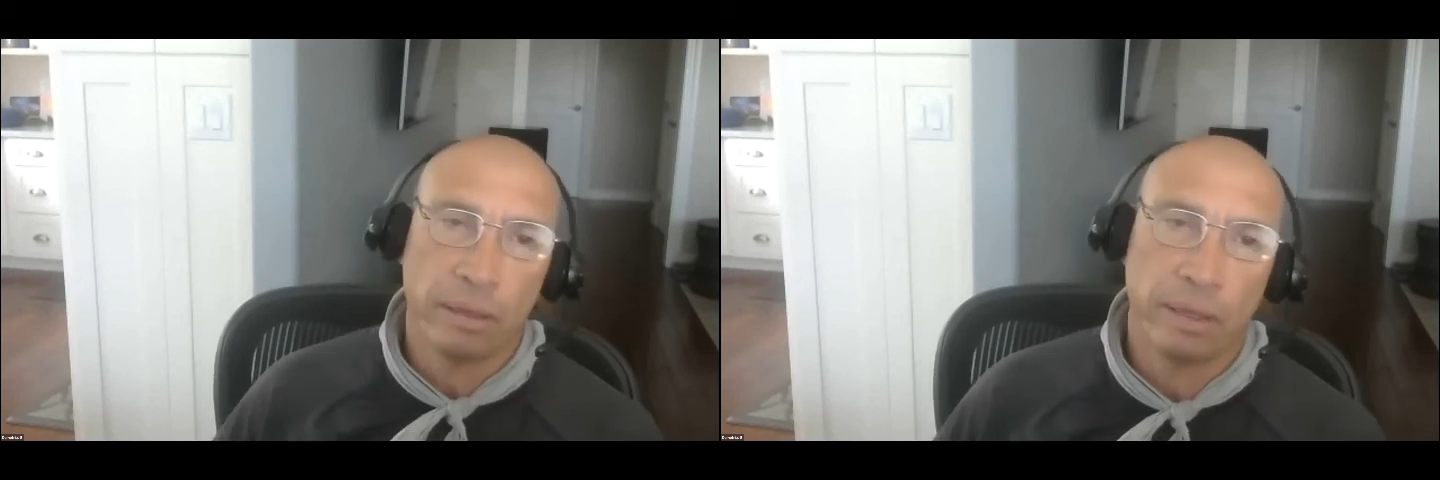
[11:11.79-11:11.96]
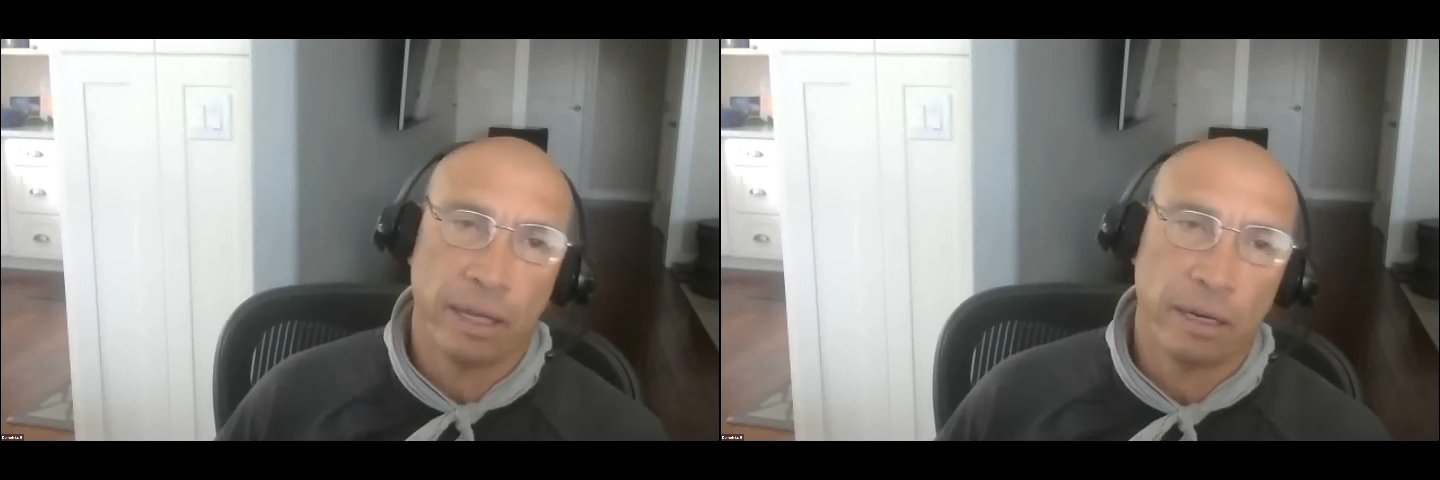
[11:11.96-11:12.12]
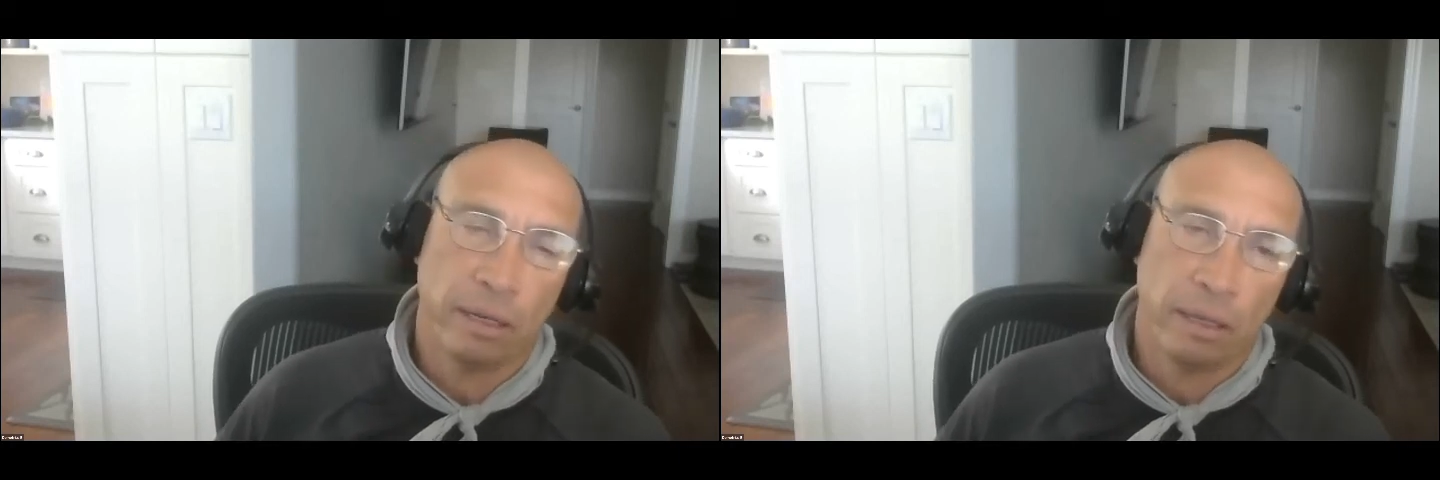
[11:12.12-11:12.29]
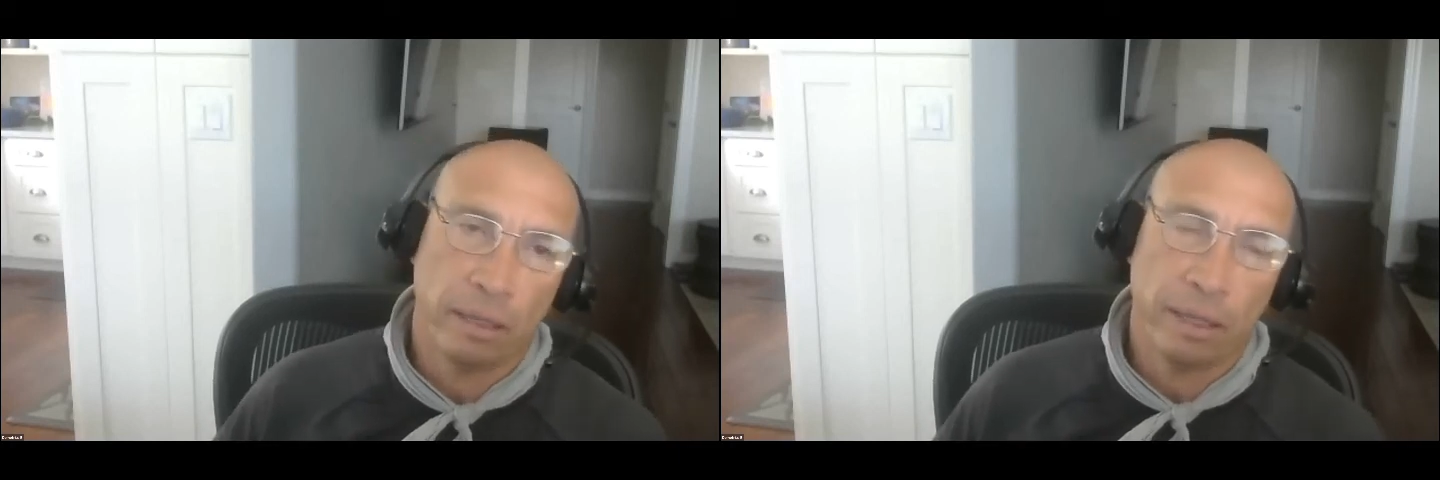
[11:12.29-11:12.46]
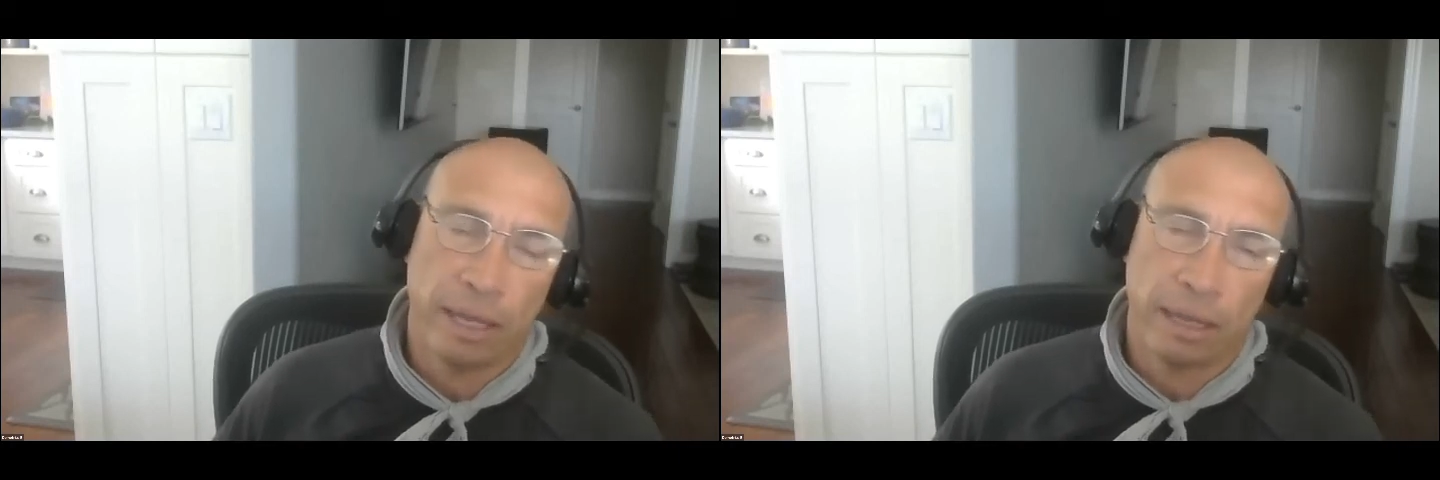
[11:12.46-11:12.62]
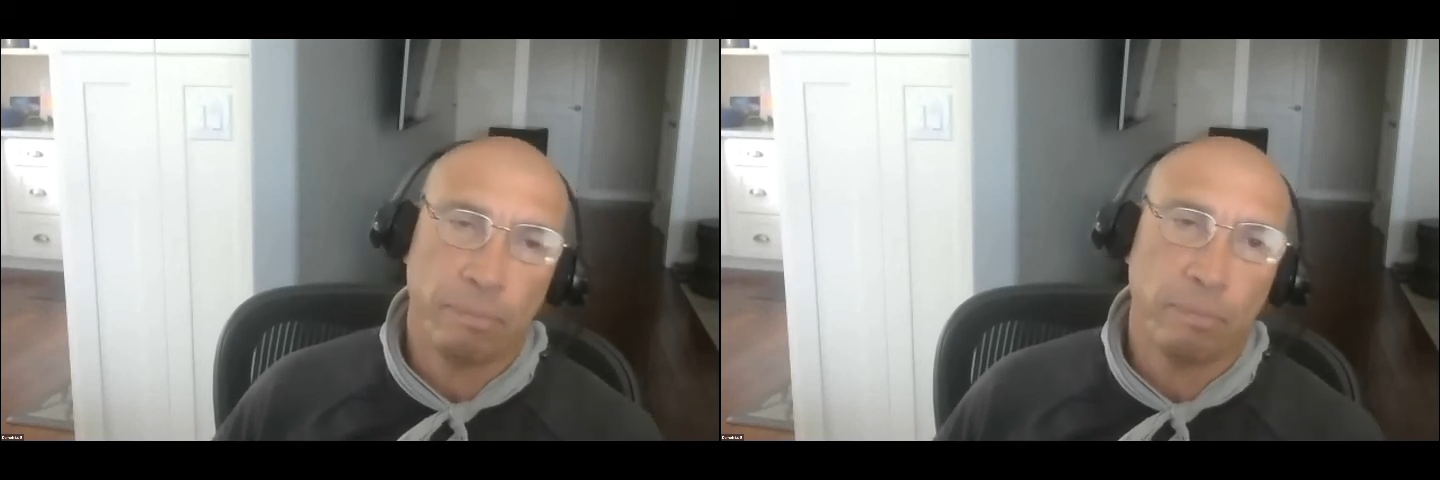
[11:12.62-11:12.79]
that
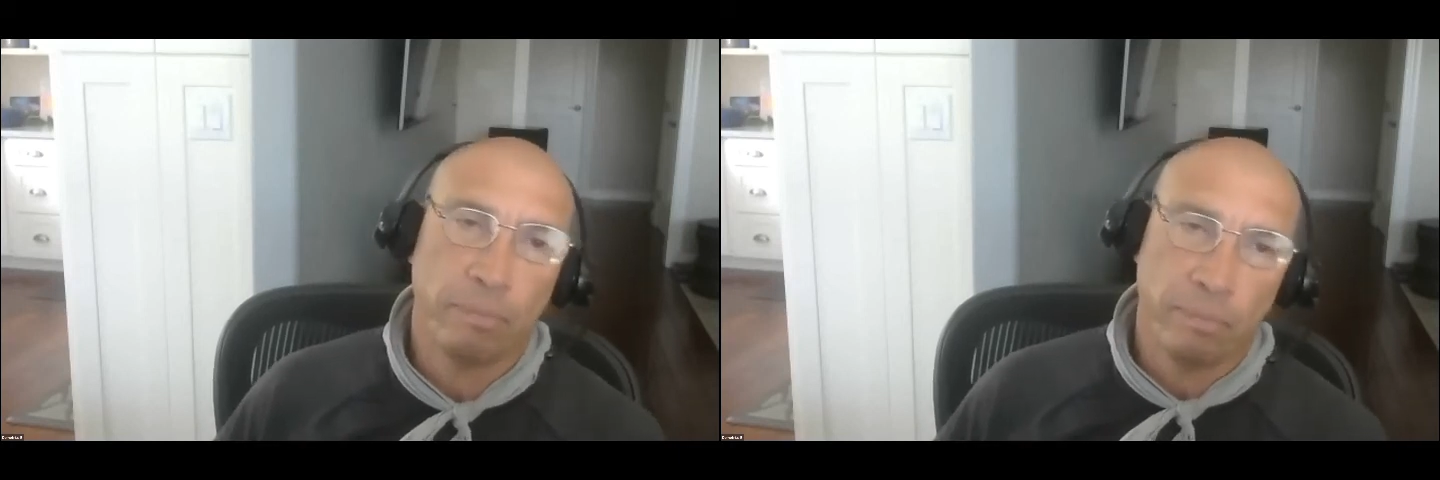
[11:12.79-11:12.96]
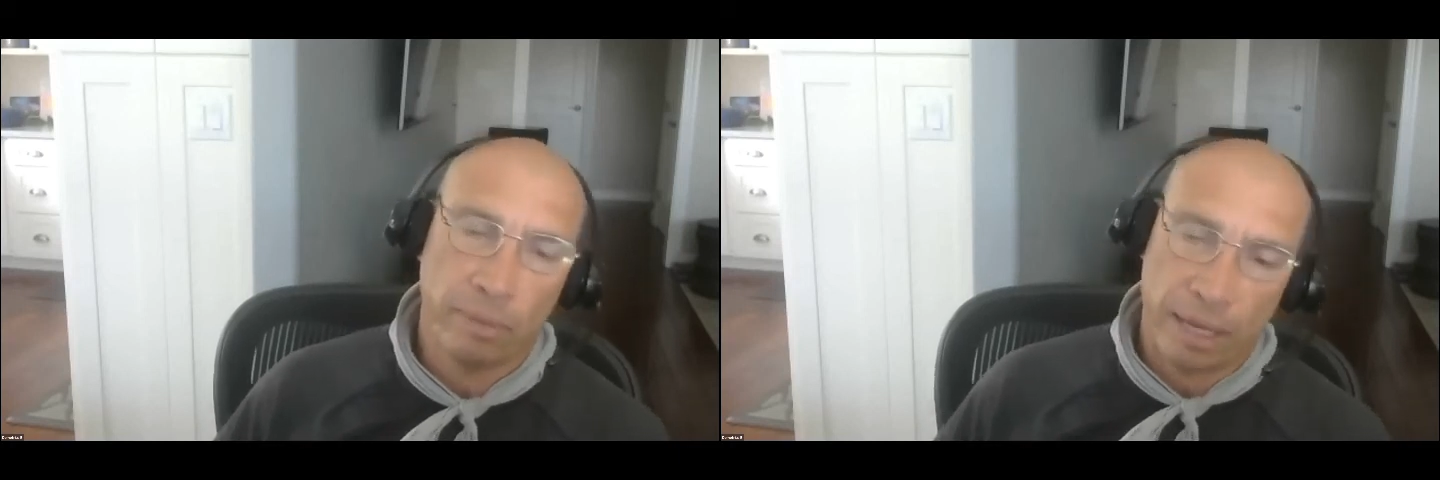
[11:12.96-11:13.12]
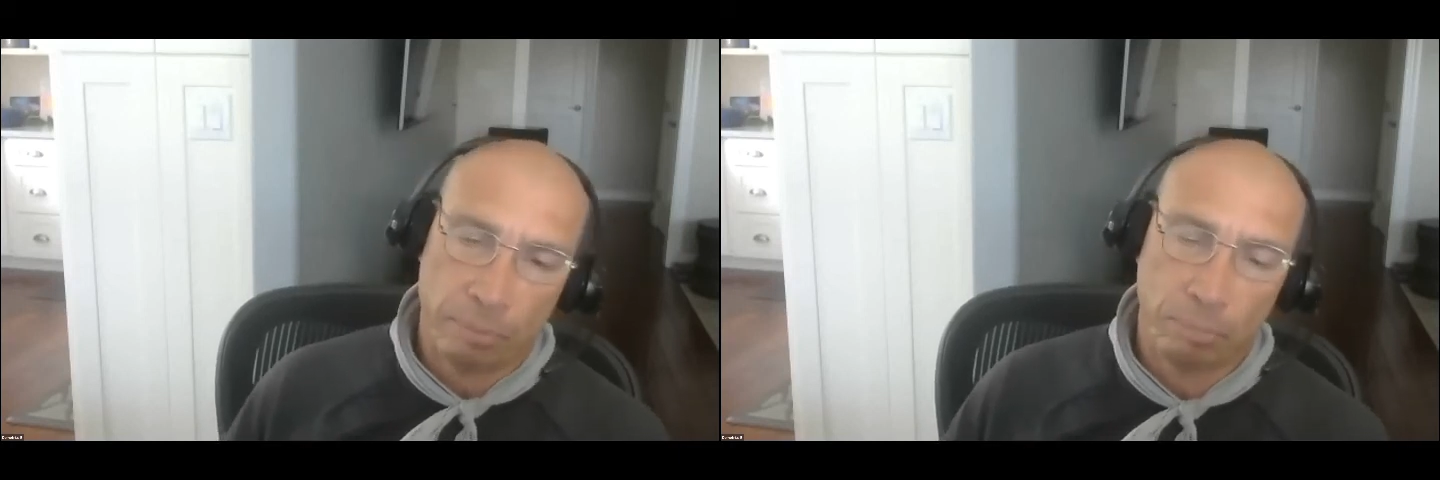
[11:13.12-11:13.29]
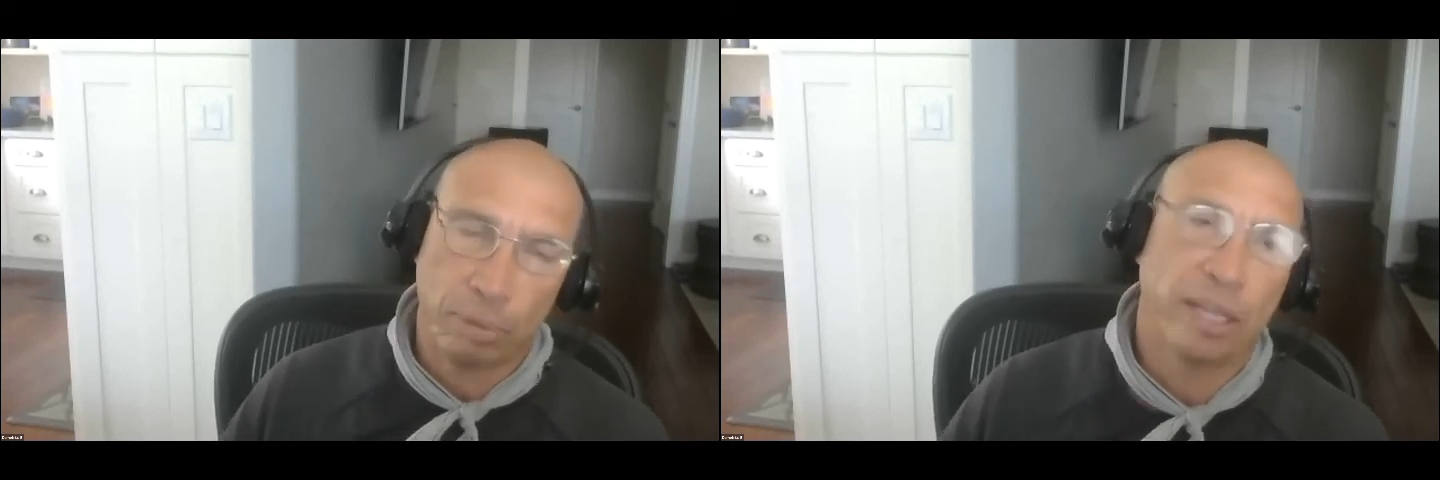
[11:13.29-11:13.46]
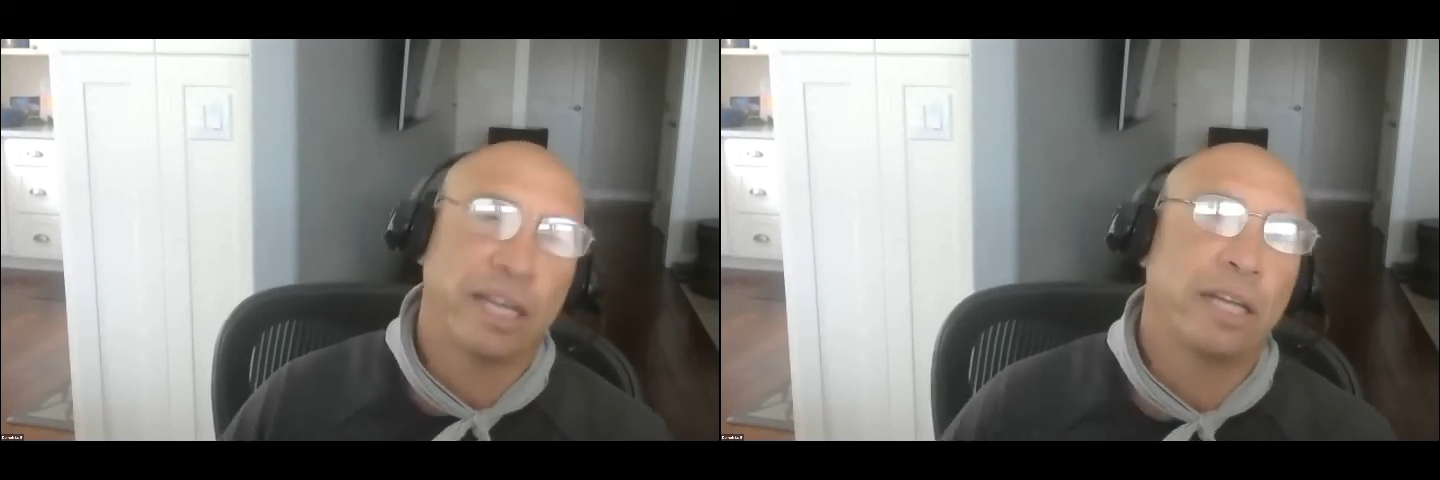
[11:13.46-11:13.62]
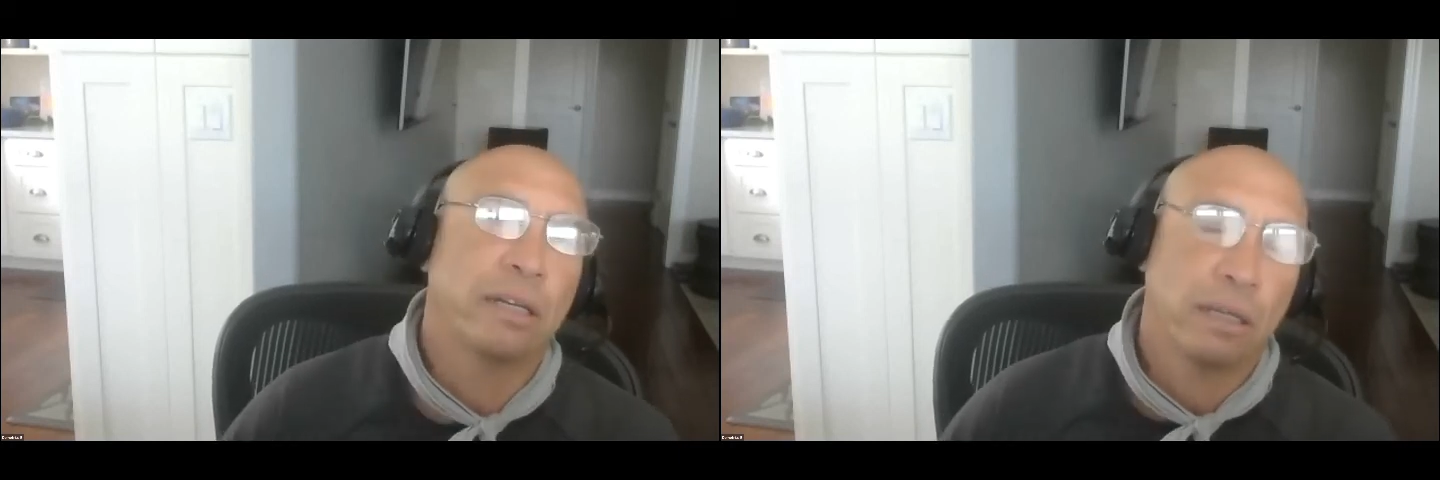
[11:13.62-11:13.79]
that
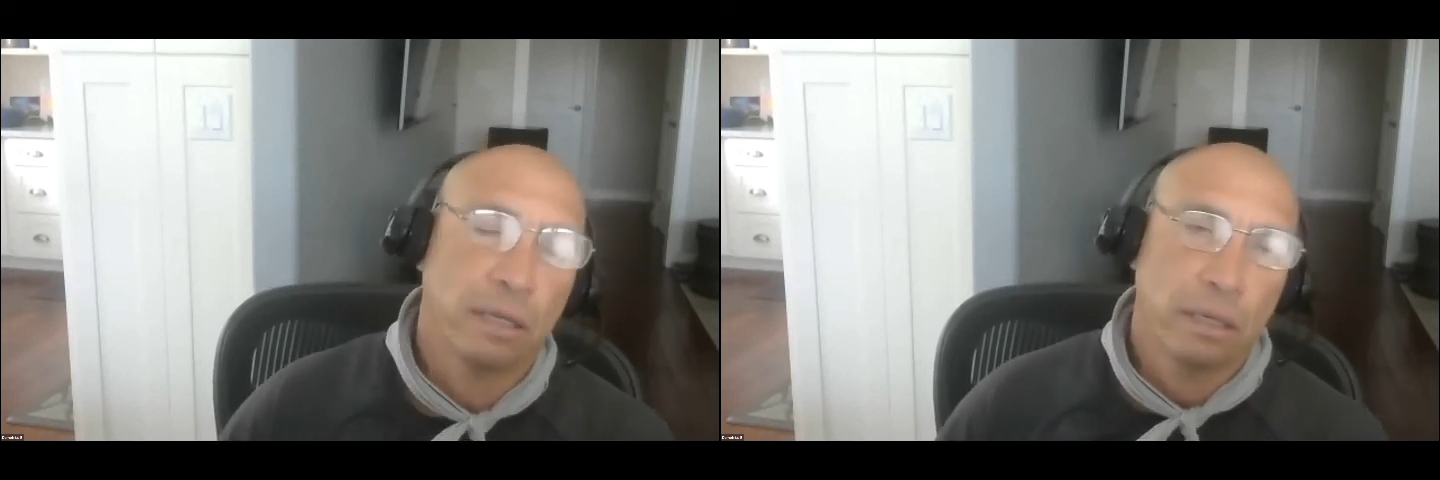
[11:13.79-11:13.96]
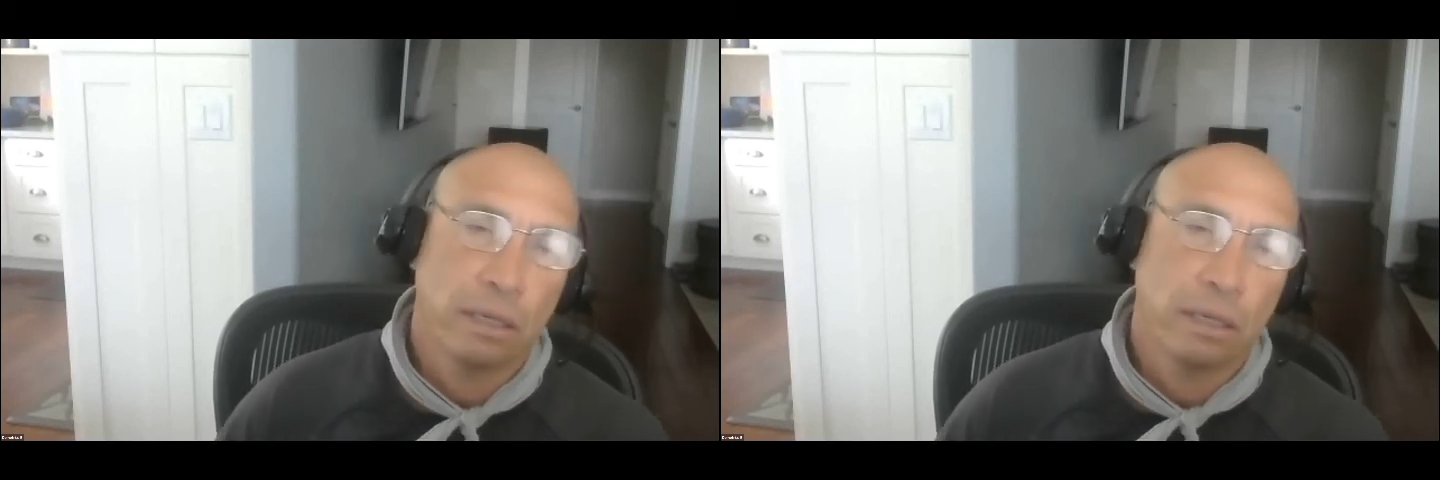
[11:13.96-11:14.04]
plane.